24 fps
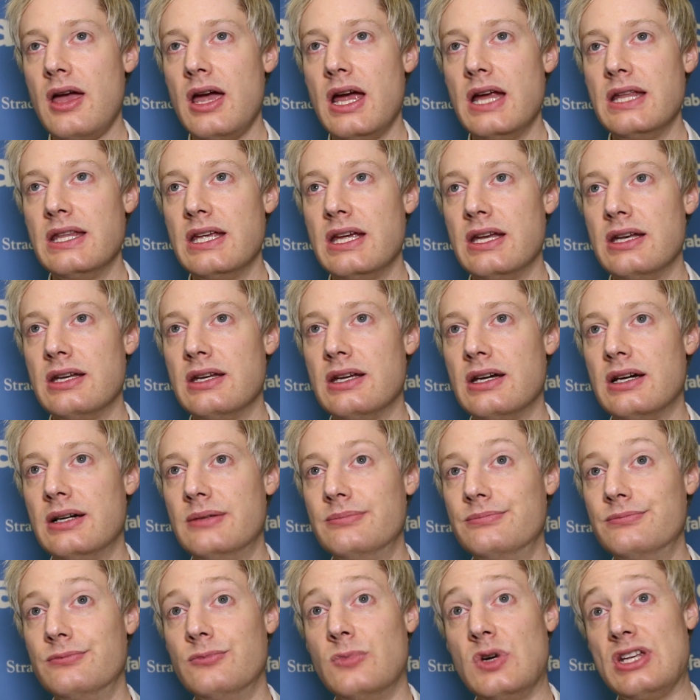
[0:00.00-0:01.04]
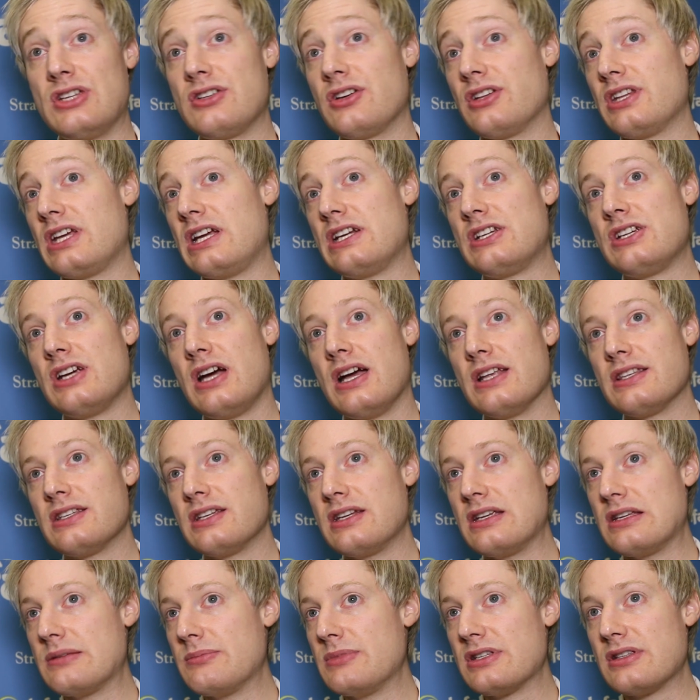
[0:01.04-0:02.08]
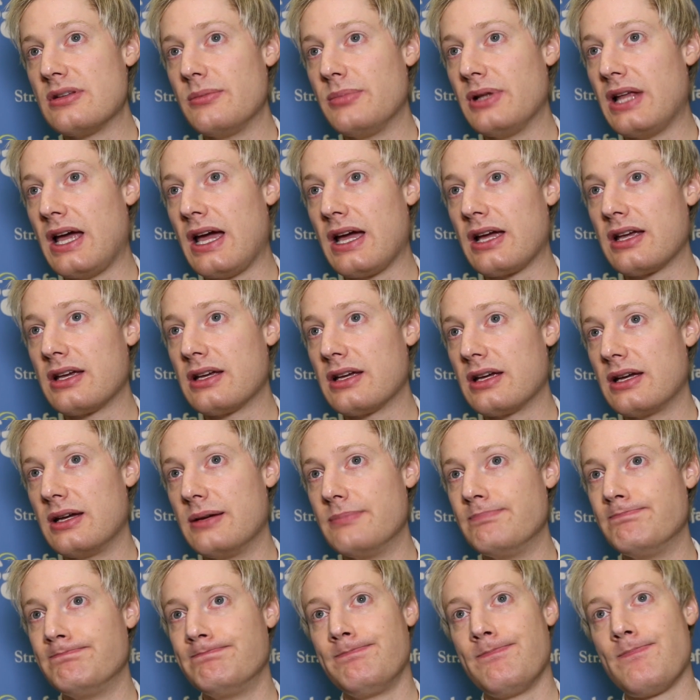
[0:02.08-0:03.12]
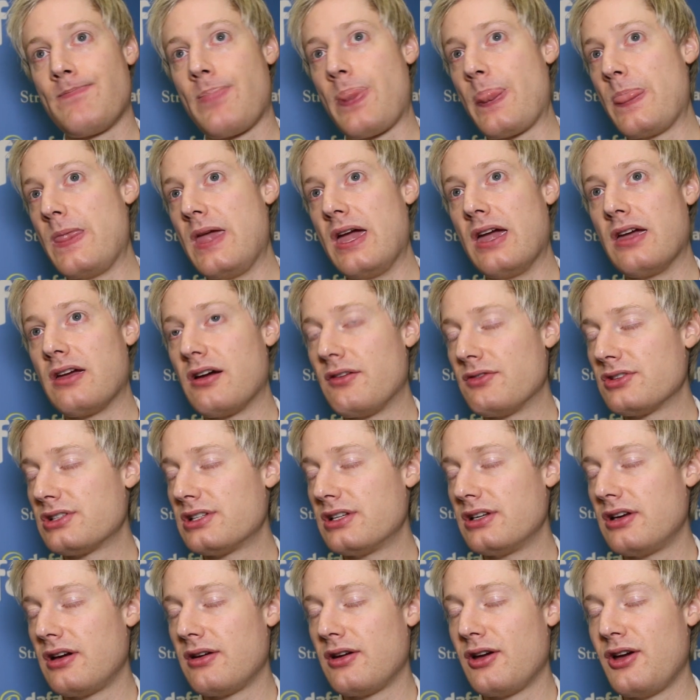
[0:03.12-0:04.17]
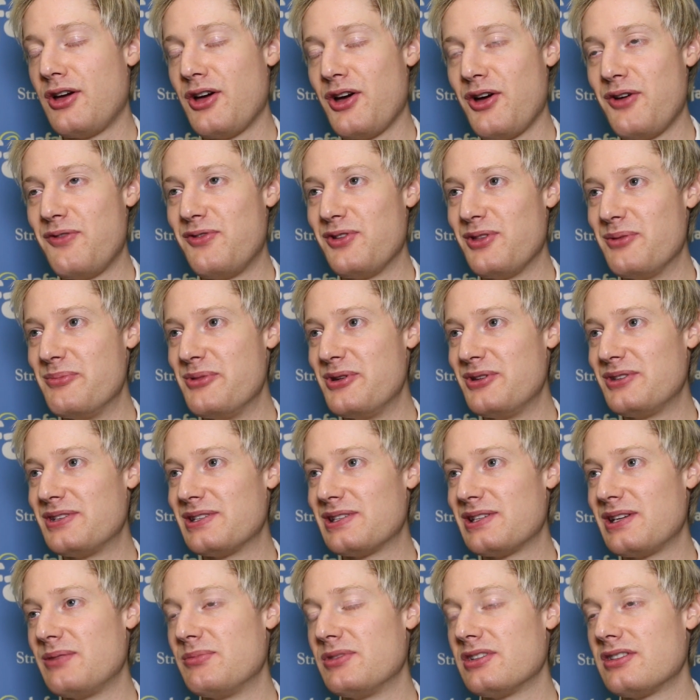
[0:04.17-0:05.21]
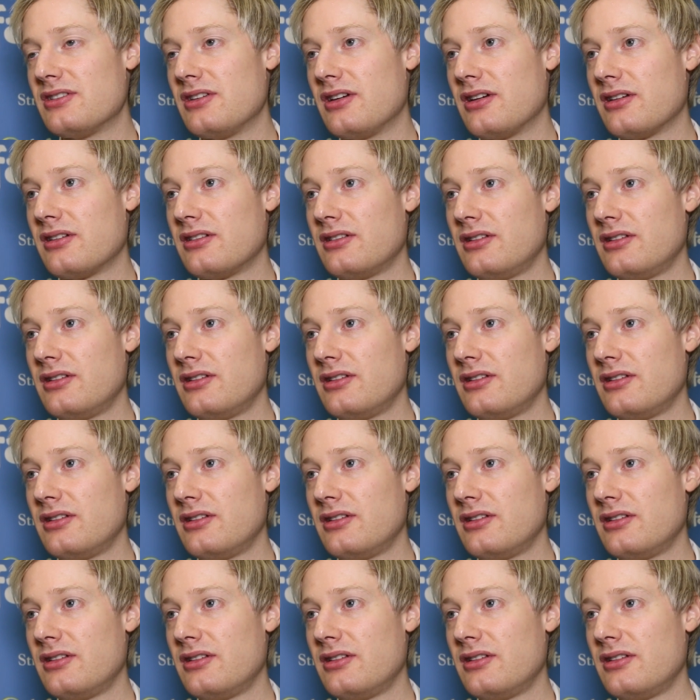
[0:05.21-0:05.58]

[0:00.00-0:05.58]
And then when he's got that chance and he's missed the black, obviously over the moon to see him miss that.